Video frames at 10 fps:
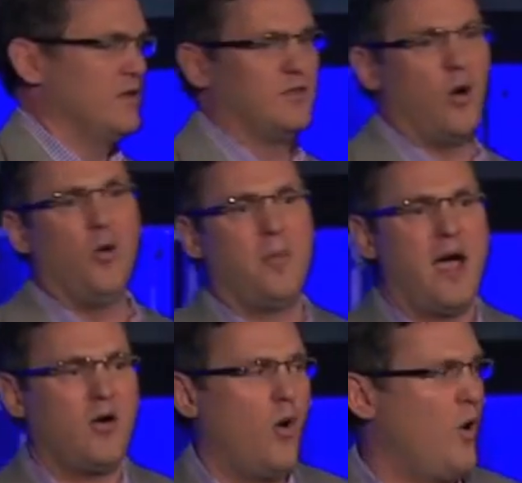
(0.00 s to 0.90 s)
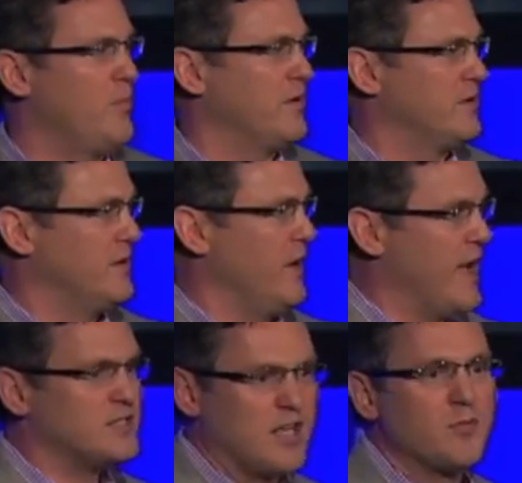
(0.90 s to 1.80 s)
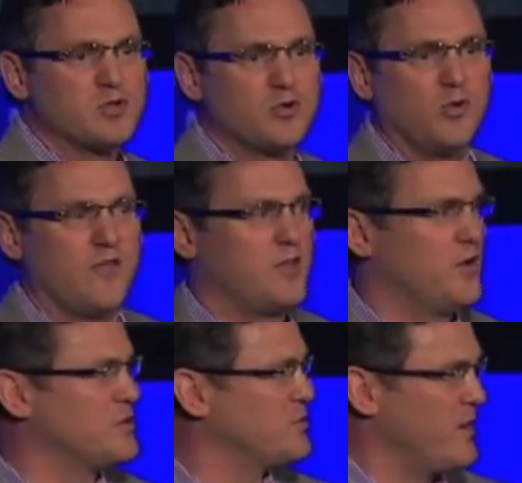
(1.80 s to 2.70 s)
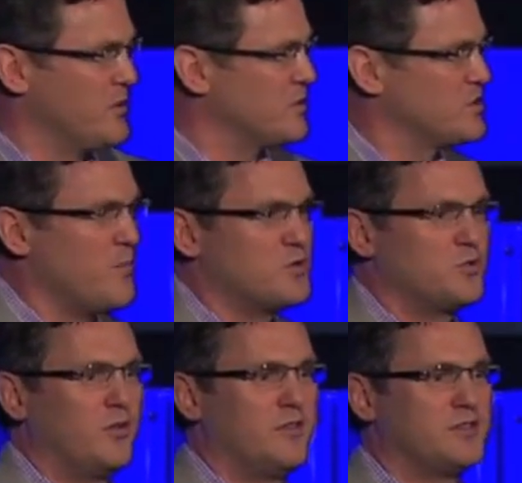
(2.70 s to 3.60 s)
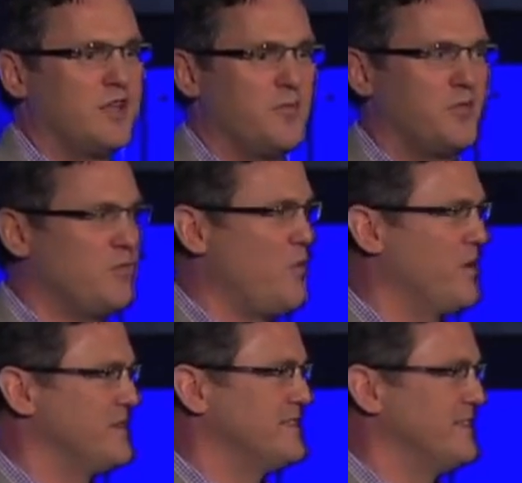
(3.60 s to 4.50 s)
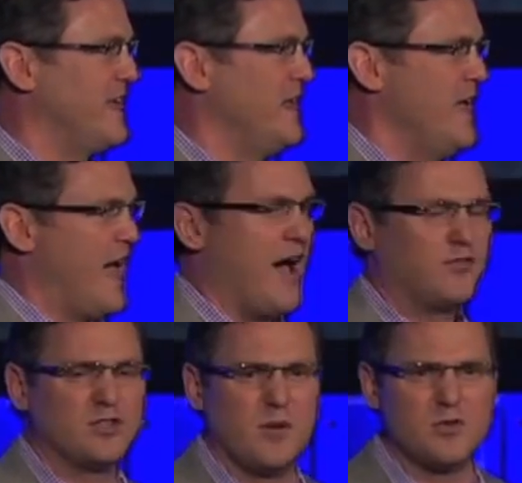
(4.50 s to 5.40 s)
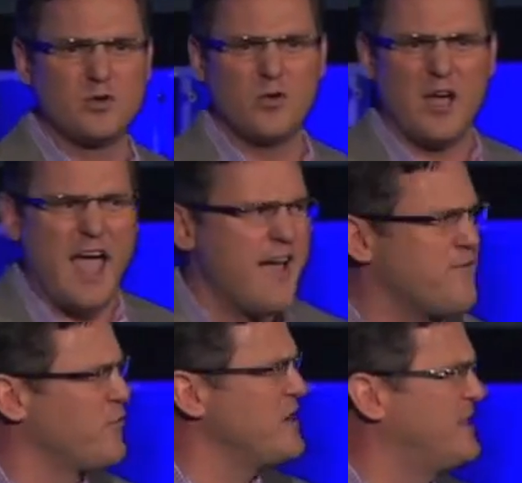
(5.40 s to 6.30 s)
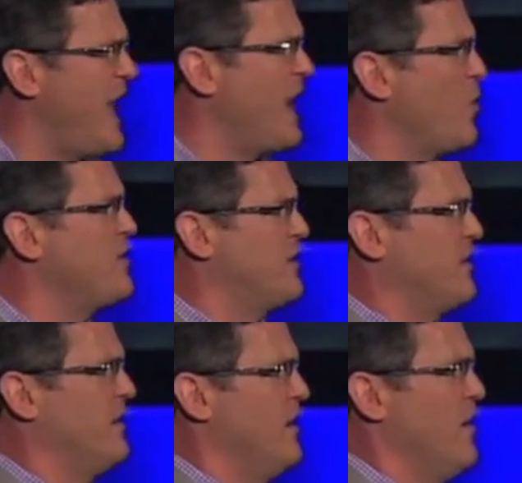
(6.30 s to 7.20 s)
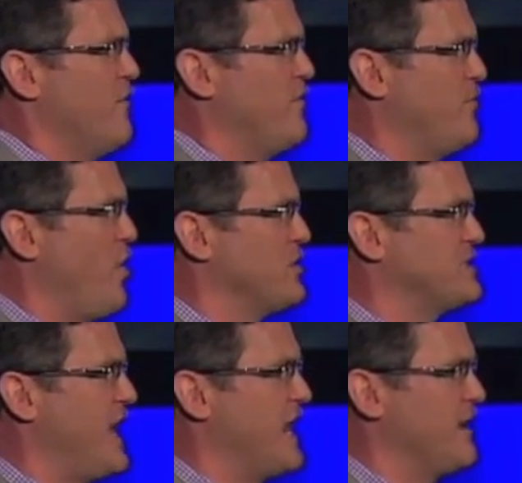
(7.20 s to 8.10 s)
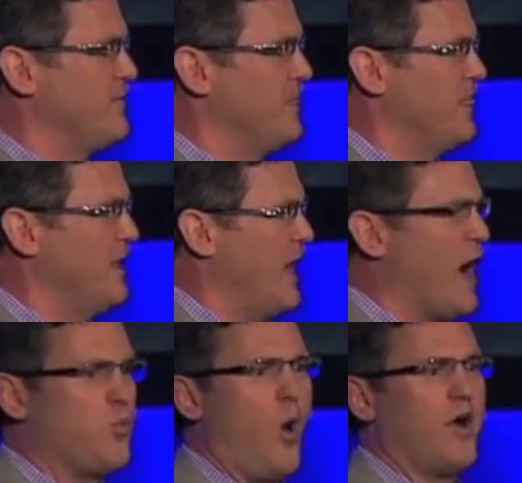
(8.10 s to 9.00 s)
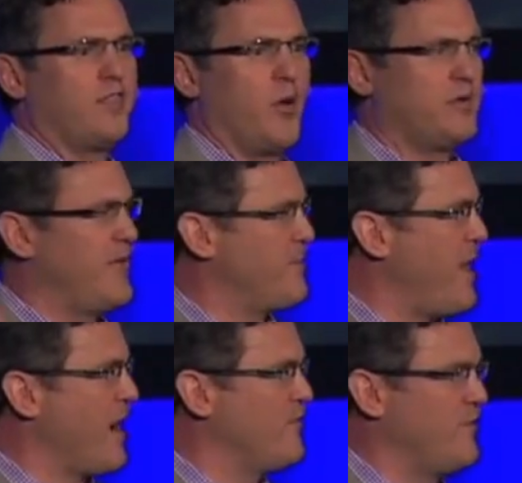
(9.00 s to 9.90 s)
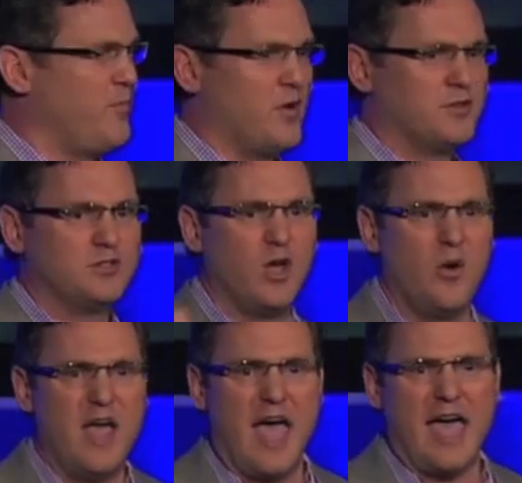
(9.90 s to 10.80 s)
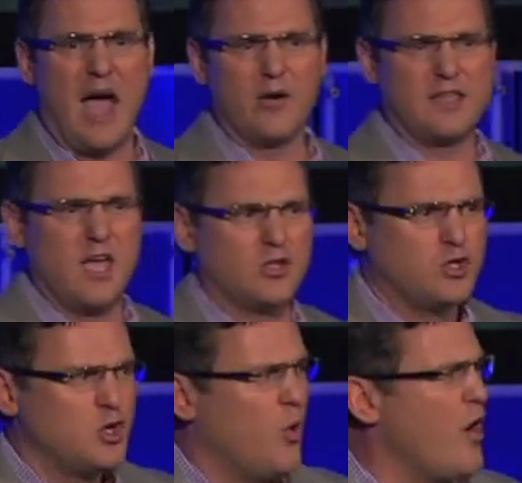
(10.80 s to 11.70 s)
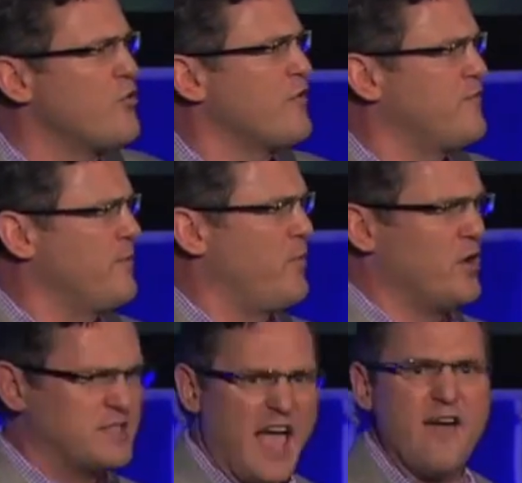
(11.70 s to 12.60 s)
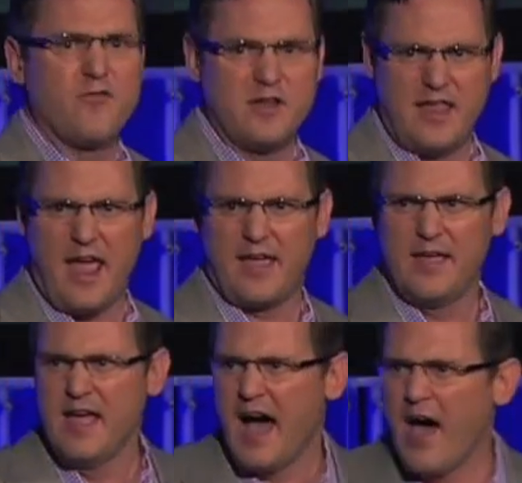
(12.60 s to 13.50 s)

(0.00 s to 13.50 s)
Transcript: going back home, and I had summer school every year, so I went to summer school in the summer in the mornings, and then after summer school, every day I went to the football stadium. I walked there with that bag of footballs in the tow, and I would kick 200 footballs every day. I